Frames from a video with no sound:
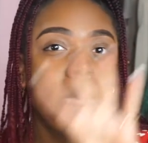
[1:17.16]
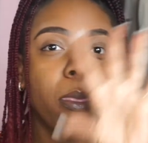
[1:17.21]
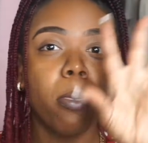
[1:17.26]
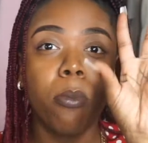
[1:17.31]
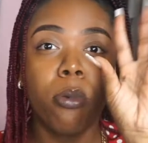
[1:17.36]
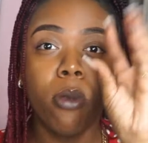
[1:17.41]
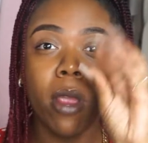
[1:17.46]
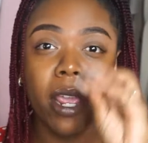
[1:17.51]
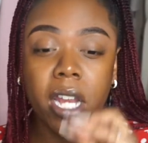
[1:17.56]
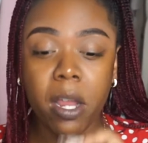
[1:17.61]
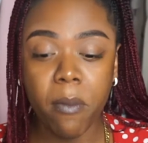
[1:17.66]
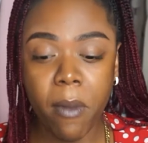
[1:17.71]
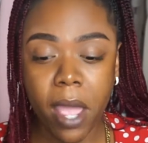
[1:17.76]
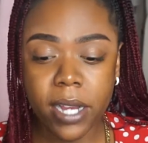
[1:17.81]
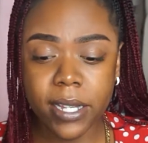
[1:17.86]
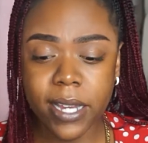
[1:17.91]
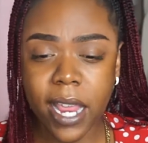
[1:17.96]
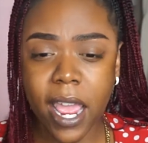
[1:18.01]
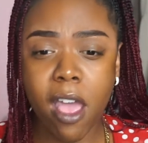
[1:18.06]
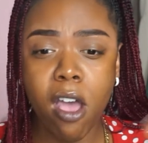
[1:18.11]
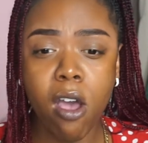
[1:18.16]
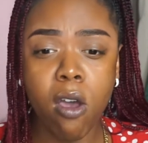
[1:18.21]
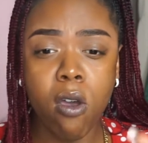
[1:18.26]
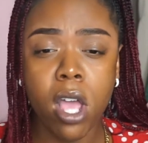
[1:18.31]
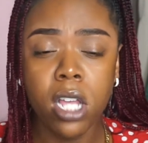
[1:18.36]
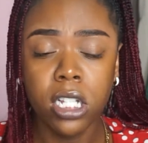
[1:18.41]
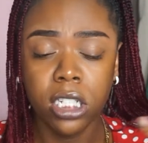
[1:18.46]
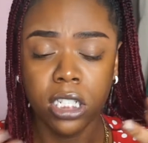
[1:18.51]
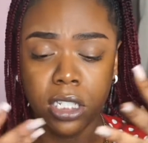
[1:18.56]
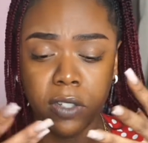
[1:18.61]
bringing it back down,
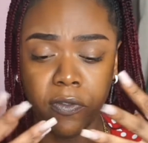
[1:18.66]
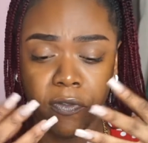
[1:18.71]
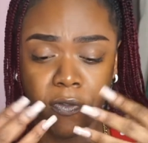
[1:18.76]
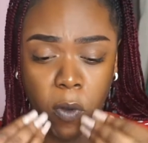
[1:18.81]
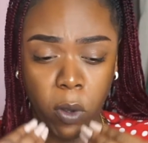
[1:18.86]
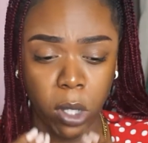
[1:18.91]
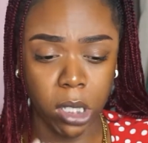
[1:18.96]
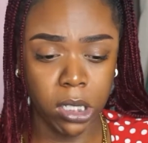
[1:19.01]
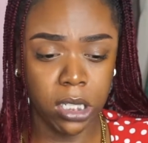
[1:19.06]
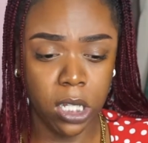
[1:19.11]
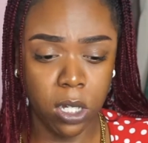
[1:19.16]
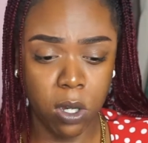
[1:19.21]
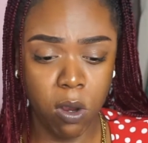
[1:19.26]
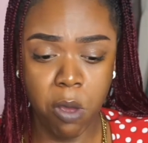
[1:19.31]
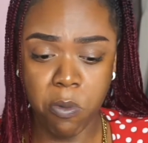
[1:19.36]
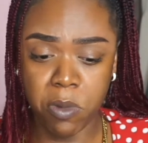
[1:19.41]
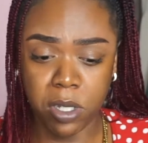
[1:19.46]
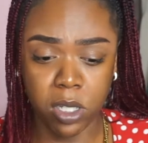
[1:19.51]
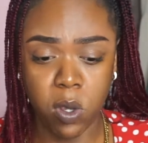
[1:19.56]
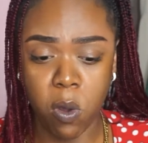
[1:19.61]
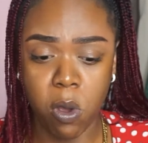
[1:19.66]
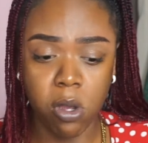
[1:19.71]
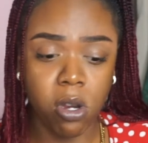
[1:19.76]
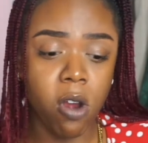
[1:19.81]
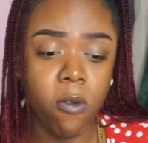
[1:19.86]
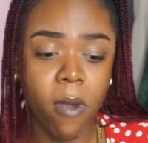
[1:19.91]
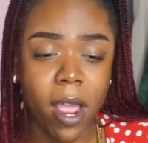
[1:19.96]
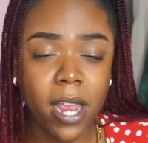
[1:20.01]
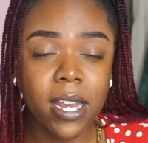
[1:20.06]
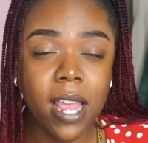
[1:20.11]
focusing on what's going
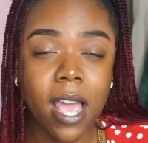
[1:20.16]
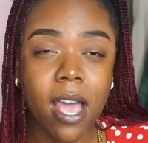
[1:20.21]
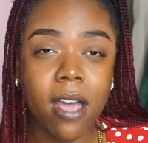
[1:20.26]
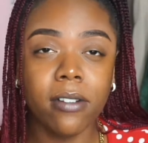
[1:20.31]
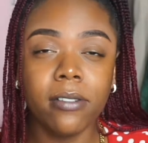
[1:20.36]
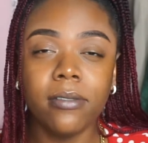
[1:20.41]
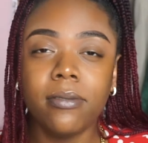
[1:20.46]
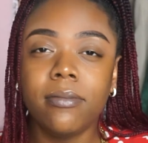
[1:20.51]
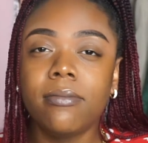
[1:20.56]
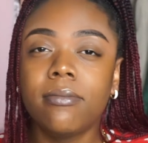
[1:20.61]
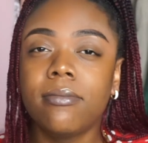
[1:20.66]
on right now.